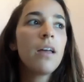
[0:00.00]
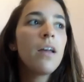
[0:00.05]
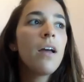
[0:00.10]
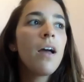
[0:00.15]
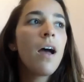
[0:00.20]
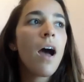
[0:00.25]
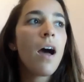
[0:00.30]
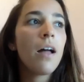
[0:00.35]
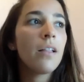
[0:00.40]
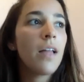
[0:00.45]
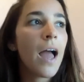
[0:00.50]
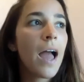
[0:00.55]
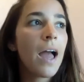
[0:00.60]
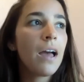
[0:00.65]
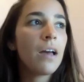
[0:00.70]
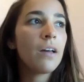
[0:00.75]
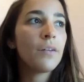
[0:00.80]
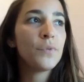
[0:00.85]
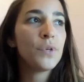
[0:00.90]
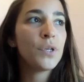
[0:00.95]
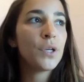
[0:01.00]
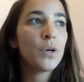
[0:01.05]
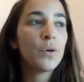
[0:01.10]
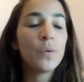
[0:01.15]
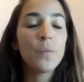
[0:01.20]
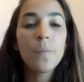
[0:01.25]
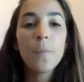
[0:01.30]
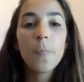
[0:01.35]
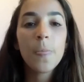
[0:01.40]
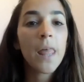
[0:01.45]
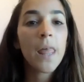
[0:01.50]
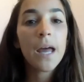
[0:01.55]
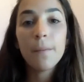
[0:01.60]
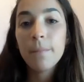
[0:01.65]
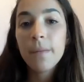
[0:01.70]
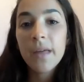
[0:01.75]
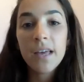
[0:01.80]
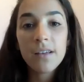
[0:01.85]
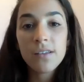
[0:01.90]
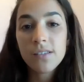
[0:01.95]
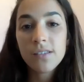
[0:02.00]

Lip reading: I'll have, a male